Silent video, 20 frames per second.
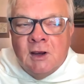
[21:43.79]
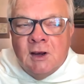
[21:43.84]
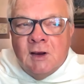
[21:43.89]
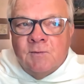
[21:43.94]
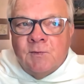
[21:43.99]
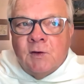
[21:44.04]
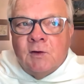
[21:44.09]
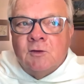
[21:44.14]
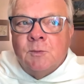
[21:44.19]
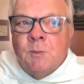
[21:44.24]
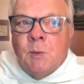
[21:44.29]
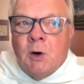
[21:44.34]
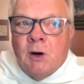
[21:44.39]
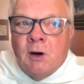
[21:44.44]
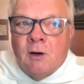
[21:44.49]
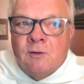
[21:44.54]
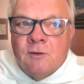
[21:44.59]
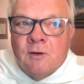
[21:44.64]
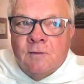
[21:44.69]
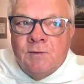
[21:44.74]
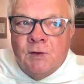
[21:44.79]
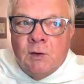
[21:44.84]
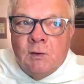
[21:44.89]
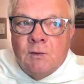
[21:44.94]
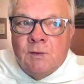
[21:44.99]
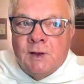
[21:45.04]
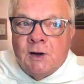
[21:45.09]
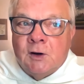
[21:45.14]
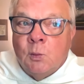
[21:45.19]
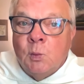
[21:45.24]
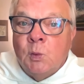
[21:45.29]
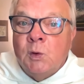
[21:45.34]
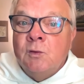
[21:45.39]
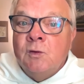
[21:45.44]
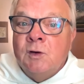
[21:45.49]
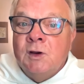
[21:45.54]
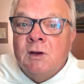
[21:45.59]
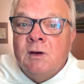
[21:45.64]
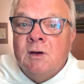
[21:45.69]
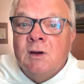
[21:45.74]
If there's parts of you that are
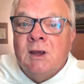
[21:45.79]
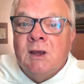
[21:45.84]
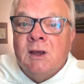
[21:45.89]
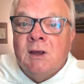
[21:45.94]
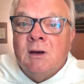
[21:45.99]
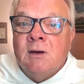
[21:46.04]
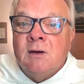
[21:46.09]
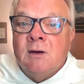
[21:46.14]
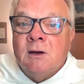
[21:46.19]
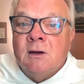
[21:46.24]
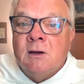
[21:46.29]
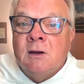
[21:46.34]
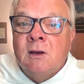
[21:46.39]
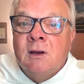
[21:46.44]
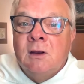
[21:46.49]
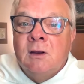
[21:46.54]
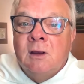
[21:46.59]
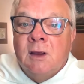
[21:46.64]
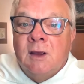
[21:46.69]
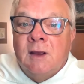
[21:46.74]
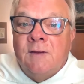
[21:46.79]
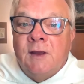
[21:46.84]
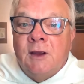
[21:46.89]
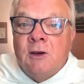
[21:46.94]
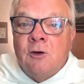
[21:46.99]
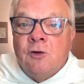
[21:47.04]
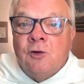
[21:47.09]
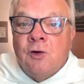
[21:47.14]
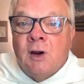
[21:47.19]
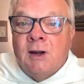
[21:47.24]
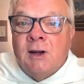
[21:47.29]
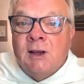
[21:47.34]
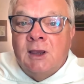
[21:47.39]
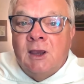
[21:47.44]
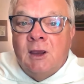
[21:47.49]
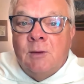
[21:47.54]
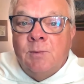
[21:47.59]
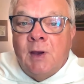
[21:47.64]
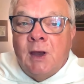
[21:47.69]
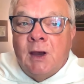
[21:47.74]
wounded and that you try to
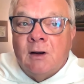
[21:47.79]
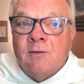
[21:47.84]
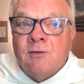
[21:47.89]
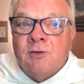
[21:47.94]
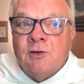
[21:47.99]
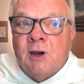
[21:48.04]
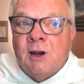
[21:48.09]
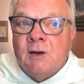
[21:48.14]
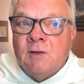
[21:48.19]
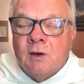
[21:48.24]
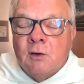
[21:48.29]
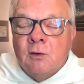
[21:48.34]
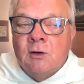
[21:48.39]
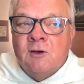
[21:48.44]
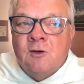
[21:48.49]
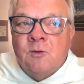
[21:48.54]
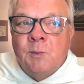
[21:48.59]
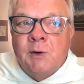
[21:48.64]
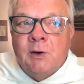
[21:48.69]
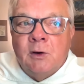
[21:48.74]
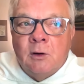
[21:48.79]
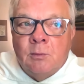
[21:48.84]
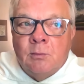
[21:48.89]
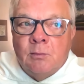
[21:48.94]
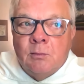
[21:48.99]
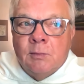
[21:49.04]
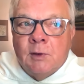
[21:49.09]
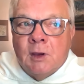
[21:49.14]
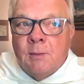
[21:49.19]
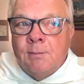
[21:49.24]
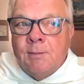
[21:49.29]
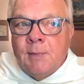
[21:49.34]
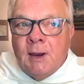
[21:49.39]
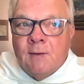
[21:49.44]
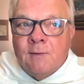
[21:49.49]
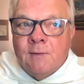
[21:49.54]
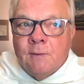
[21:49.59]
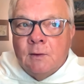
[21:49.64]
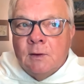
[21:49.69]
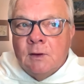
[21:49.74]
keep out of sight, the Holy Spirit can
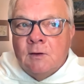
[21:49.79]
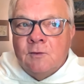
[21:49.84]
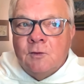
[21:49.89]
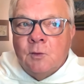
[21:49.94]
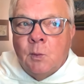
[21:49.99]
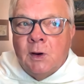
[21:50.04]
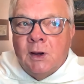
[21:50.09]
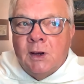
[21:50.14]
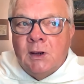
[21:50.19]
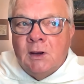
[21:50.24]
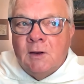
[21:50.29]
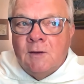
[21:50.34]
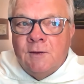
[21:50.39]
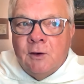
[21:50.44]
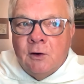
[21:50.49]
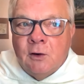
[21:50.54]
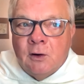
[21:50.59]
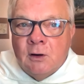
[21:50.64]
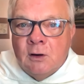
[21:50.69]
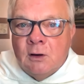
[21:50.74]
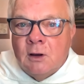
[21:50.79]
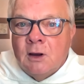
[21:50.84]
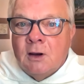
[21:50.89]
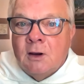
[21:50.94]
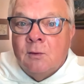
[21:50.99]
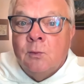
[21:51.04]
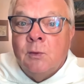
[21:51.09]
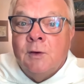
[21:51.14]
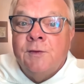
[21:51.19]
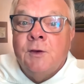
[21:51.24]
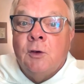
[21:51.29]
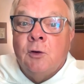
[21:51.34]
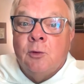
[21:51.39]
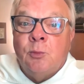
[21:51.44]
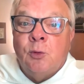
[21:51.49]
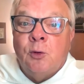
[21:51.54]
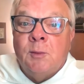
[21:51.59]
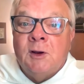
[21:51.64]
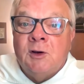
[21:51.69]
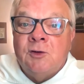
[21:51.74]
make its way in there with your
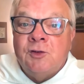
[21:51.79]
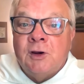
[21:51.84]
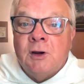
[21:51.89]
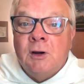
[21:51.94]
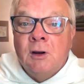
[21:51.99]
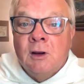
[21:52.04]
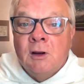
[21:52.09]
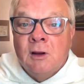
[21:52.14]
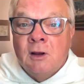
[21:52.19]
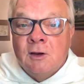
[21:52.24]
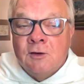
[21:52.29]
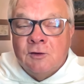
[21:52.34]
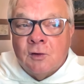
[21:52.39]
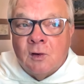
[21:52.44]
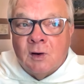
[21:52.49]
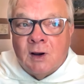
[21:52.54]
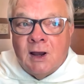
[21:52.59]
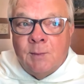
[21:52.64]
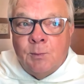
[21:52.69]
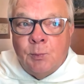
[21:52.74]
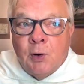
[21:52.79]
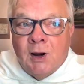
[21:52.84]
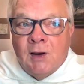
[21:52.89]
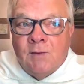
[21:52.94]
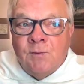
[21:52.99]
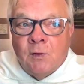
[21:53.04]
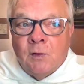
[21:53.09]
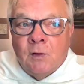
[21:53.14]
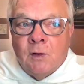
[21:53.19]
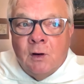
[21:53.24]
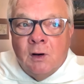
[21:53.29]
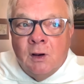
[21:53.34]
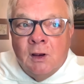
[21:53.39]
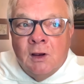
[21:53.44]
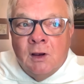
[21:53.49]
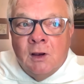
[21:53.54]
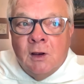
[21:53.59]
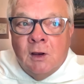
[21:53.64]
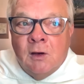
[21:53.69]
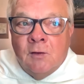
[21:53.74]
permission. So I pray for
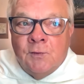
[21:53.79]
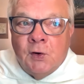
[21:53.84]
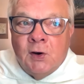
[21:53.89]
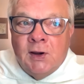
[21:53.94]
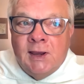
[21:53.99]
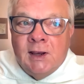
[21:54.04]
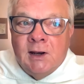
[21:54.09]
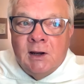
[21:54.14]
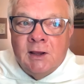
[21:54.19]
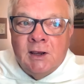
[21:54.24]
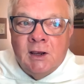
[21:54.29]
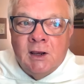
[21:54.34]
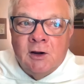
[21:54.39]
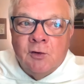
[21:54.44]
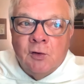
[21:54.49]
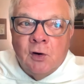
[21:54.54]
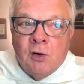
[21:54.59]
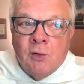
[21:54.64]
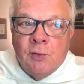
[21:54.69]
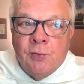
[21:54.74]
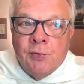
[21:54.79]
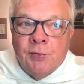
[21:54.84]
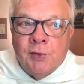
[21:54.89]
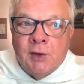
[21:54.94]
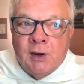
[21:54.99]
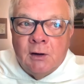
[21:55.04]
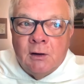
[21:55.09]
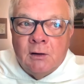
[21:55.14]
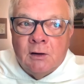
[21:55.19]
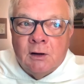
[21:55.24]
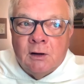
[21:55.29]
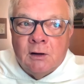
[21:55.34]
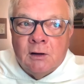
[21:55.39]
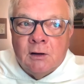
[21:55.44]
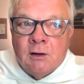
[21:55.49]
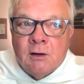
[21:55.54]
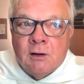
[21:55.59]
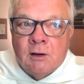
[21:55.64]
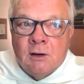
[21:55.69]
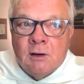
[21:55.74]
healing and growth and
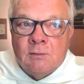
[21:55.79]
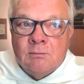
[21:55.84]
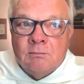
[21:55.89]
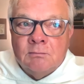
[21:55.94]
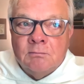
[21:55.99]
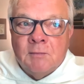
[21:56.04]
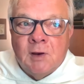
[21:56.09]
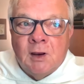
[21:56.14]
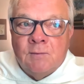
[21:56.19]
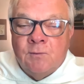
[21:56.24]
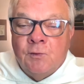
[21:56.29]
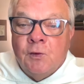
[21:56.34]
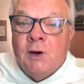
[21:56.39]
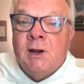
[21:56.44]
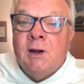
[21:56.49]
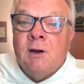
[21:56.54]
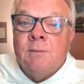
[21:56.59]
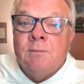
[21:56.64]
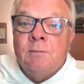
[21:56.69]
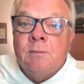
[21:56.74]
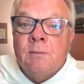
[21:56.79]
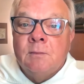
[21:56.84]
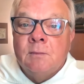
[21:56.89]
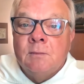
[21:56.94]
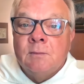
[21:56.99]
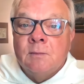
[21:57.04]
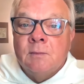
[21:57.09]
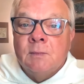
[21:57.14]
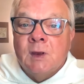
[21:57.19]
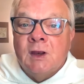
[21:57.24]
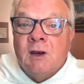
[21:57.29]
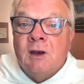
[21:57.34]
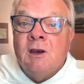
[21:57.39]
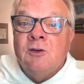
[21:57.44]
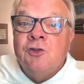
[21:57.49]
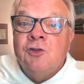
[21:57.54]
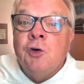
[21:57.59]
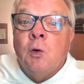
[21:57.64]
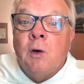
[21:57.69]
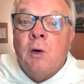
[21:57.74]
freedom
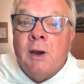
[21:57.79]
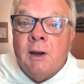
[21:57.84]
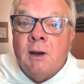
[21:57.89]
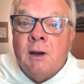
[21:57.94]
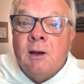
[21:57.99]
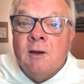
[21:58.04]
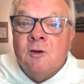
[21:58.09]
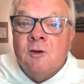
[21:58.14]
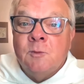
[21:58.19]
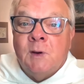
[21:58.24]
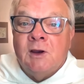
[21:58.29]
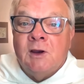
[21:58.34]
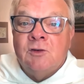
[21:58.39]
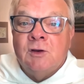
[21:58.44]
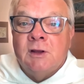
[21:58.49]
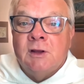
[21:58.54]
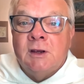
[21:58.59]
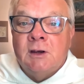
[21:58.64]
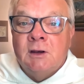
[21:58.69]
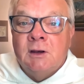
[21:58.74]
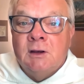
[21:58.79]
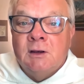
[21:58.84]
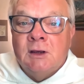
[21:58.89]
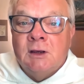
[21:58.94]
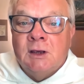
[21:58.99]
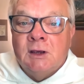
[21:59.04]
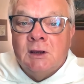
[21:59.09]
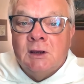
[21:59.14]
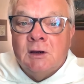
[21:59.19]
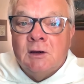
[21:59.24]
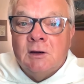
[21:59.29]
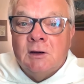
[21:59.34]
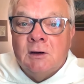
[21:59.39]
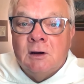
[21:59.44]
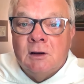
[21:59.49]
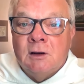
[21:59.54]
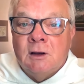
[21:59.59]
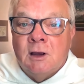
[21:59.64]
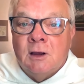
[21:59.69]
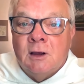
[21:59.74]
and joy, especially in
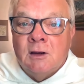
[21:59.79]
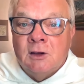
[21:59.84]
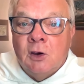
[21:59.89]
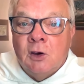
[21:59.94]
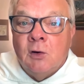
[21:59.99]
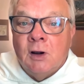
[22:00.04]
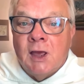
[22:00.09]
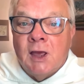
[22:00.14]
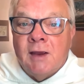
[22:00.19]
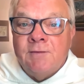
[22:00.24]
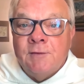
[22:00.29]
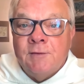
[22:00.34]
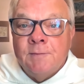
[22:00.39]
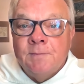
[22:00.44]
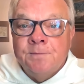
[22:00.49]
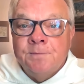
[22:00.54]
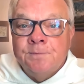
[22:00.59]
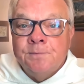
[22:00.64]
your life.